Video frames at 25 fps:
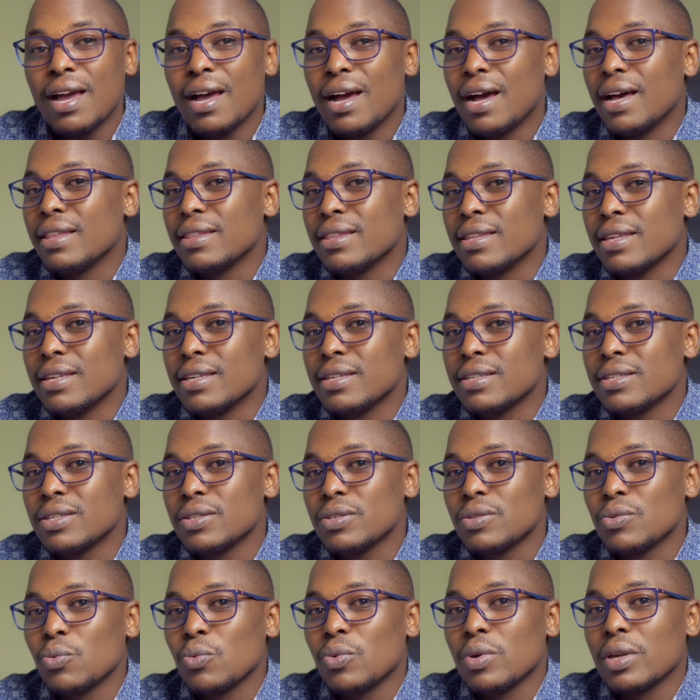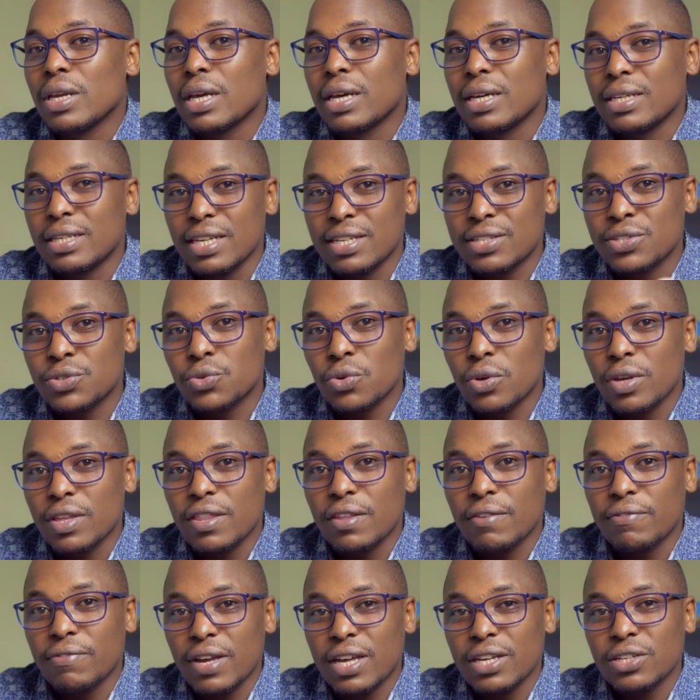And this will destroy
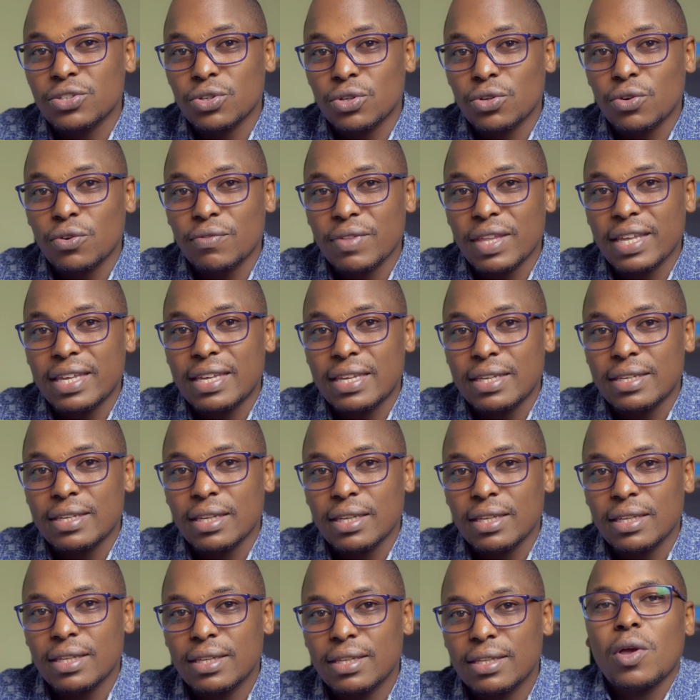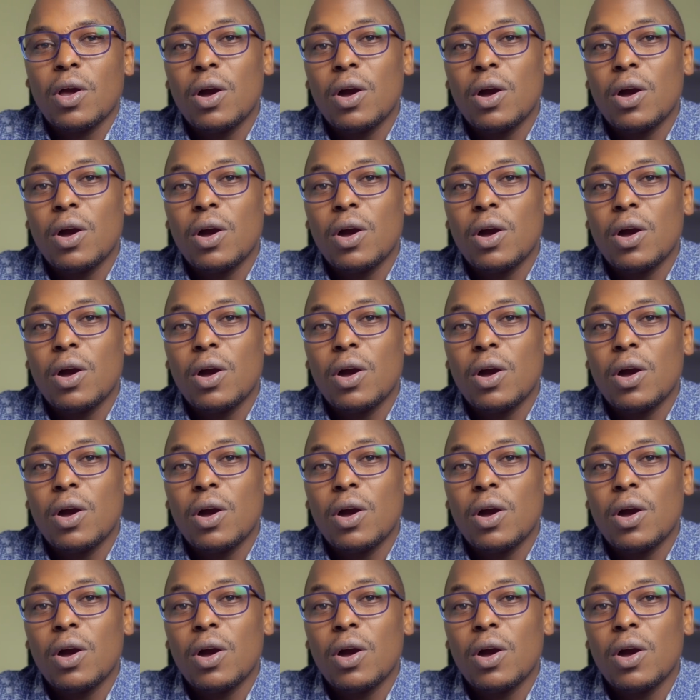the function of the kidney.